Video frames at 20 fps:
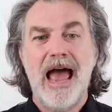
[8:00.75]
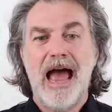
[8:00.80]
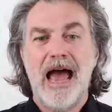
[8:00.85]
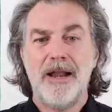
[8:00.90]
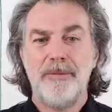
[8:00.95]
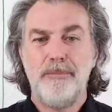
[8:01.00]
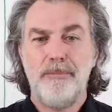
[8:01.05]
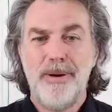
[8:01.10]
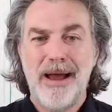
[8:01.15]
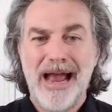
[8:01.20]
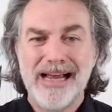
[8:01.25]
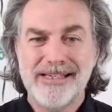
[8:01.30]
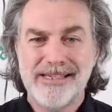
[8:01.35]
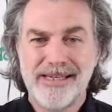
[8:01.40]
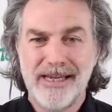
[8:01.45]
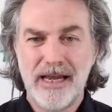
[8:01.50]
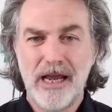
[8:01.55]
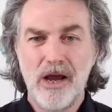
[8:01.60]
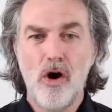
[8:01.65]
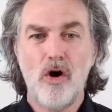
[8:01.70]
and
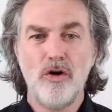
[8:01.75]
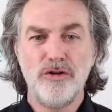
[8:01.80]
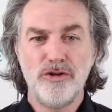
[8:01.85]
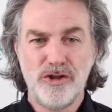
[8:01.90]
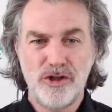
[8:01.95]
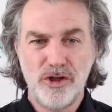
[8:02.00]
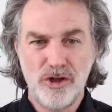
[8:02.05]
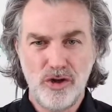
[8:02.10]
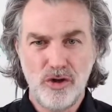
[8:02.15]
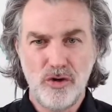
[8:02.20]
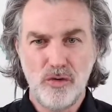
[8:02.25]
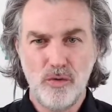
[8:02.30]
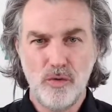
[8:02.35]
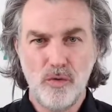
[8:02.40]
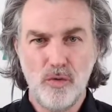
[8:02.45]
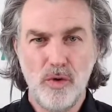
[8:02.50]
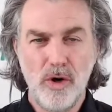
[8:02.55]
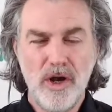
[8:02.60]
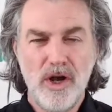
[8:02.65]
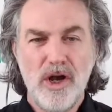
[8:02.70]
passing it on to
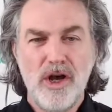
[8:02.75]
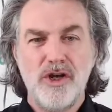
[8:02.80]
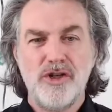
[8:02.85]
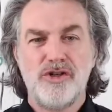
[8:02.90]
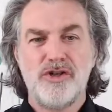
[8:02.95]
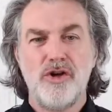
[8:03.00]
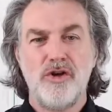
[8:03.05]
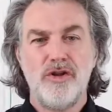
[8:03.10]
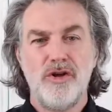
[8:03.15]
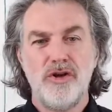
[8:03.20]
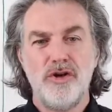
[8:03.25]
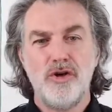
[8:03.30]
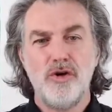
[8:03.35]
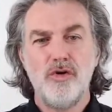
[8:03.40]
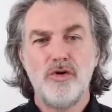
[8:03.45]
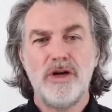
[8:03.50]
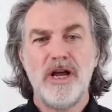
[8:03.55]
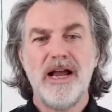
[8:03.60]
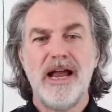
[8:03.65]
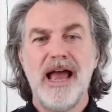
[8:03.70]
you so that you
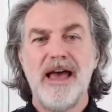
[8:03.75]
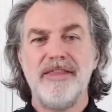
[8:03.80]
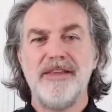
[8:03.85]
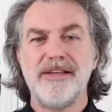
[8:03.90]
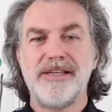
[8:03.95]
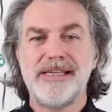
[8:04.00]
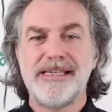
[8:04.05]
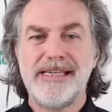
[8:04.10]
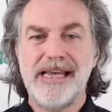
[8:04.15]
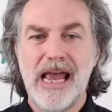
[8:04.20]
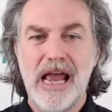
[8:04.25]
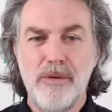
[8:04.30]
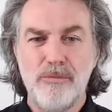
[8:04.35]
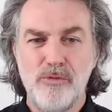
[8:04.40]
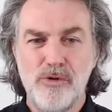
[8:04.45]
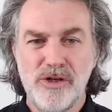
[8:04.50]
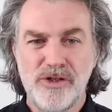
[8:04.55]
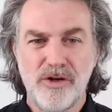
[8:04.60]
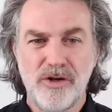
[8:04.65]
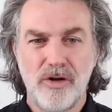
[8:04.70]
can get the same
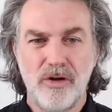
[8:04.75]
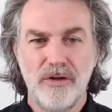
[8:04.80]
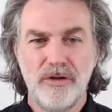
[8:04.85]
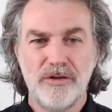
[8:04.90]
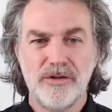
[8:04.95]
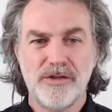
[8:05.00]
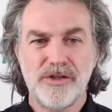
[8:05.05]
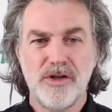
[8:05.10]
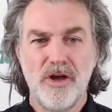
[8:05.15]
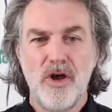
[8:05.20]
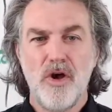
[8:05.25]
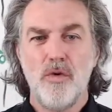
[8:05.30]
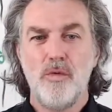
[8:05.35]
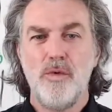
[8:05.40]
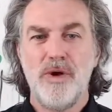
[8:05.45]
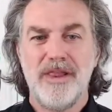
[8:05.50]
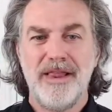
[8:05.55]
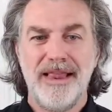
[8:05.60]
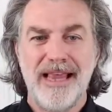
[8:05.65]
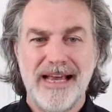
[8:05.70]
results
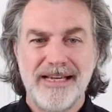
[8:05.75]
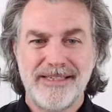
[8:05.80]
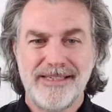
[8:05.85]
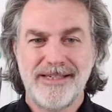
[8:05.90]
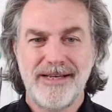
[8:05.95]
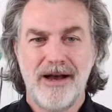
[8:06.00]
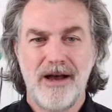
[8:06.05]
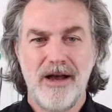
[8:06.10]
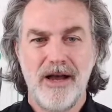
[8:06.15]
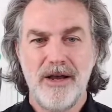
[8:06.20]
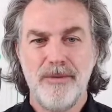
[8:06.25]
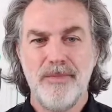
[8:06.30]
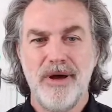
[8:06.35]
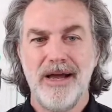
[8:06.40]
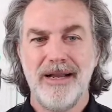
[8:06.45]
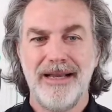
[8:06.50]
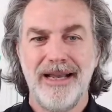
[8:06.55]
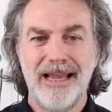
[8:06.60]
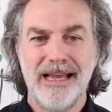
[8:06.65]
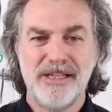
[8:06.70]
with less time
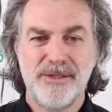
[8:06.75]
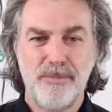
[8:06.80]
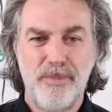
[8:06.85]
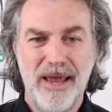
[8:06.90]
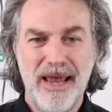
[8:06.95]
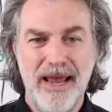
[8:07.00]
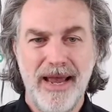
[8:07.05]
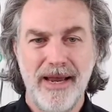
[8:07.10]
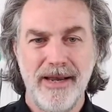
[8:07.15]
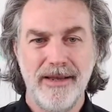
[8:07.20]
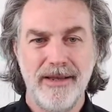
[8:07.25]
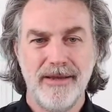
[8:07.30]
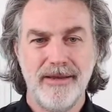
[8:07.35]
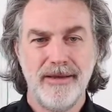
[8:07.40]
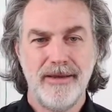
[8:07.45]
and less pain.